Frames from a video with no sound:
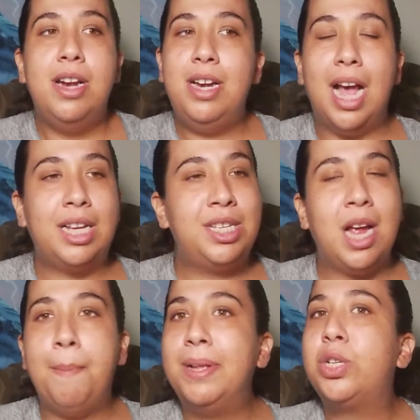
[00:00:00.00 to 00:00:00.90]
Next
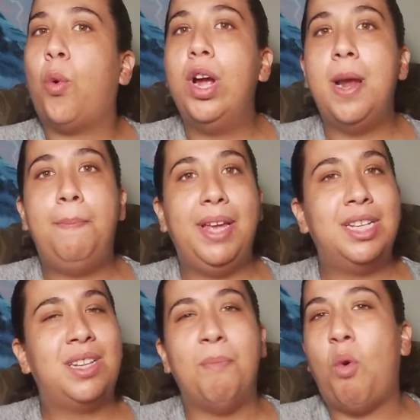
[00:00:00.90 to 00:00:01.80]
up is going to
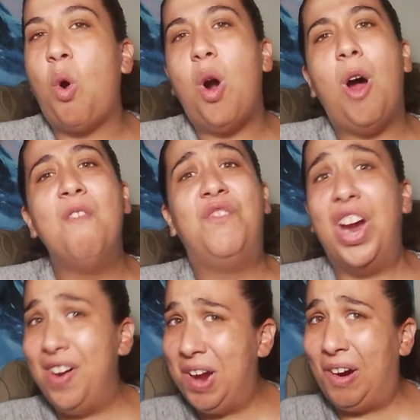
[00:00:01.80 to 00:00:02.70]
be some more
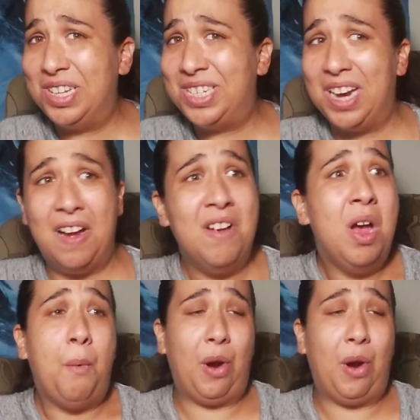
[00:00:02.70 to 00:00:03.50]
very hard stuff.